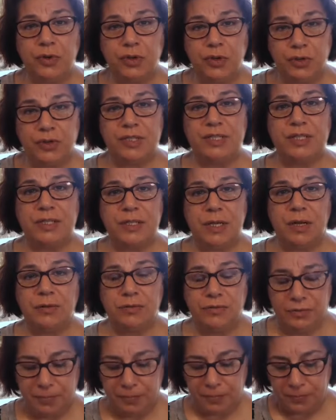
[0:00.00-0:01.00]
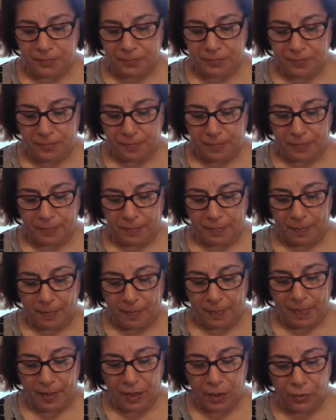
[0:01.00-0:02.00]
yourself.
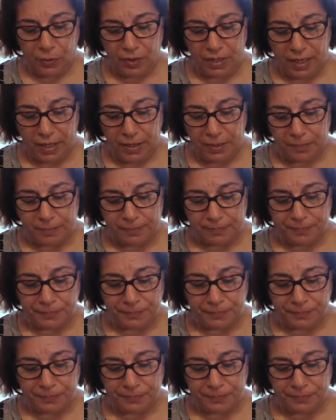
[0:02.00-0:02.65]
Okay?